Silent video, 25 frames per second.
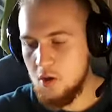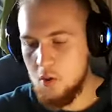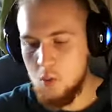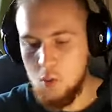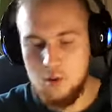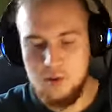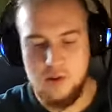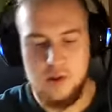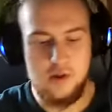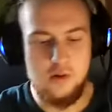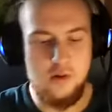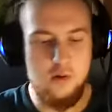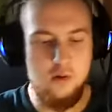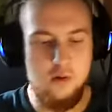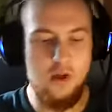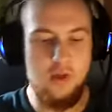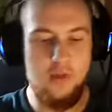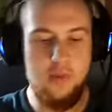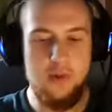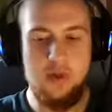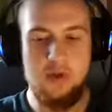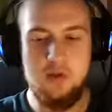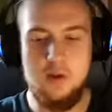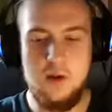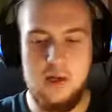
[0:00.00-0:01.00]
what do they call it
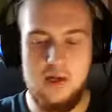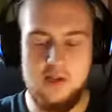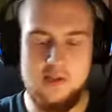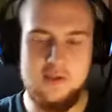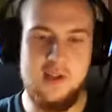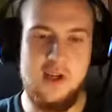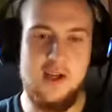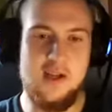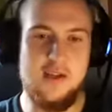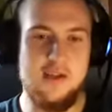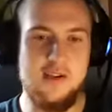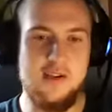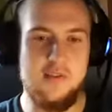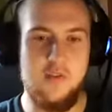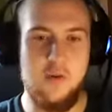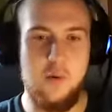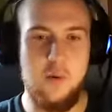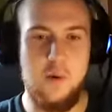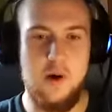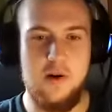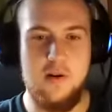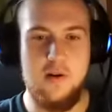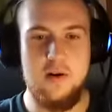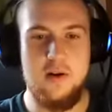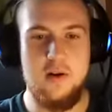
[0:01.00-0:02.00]
when you got like stands
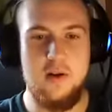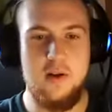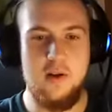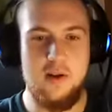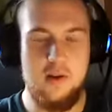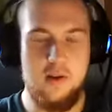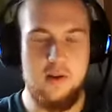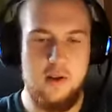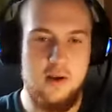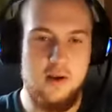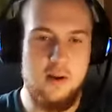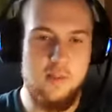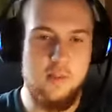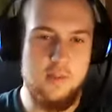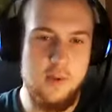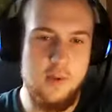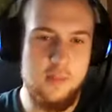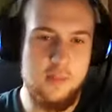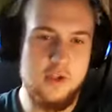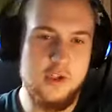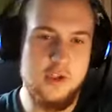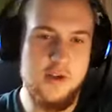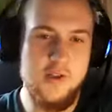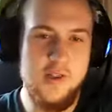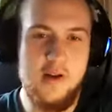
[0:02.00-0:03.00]
everywhere and they're
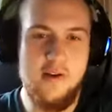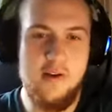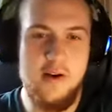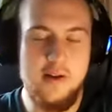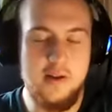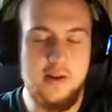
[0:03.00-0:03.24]
publishing their